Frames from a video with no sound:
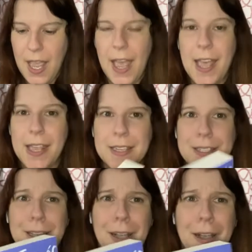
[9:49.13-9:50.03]

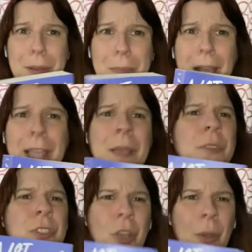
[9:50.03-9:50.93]
And I am
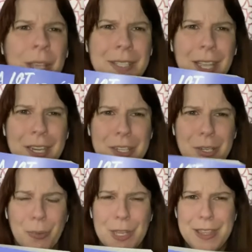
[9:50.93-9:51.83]
so excited
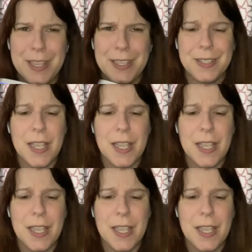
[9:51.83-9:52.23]
to read this.